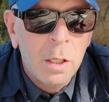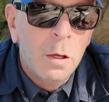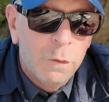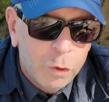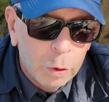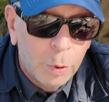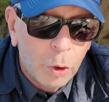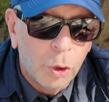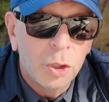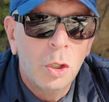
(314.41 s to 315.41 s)
full
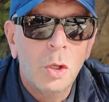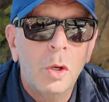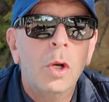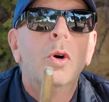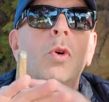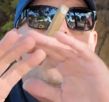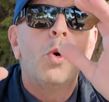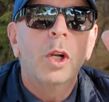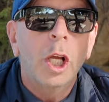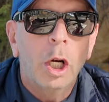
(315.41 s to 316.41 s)
board or
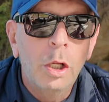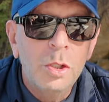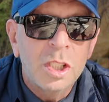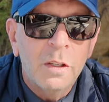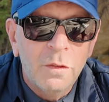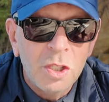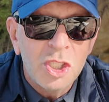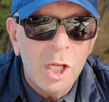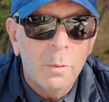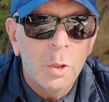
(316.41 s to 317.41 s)
all-inclusive,
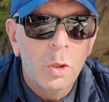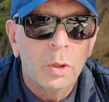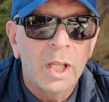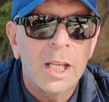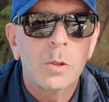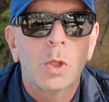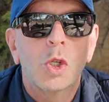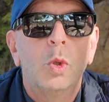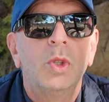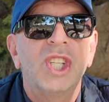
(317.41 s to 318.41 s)
shall we call it. That's what it's
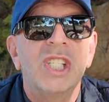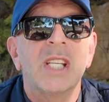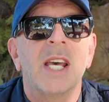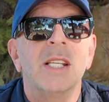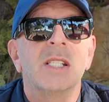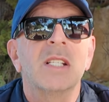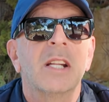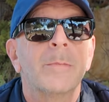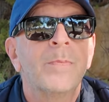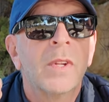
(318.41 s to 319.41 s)
called these days,
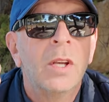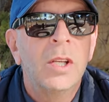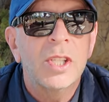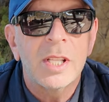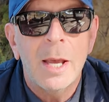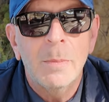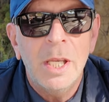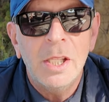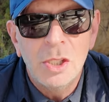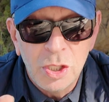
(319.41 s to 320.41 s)
isn't it? So that
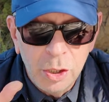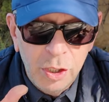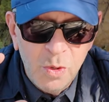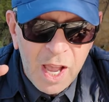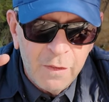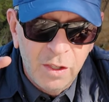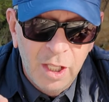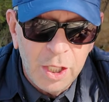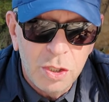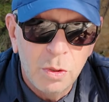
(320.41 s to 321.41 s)
means you have
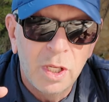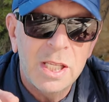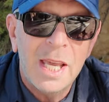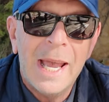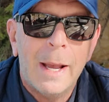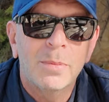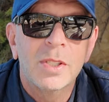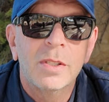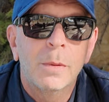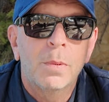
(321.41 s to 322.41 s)
literally
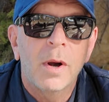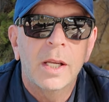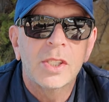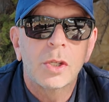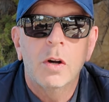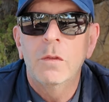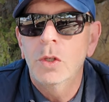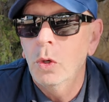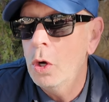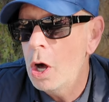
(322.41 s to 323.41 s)
capped the price of
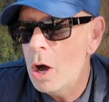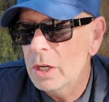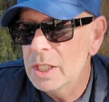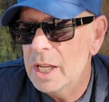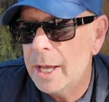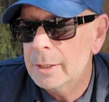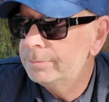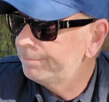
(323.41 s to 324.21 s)
your holiday.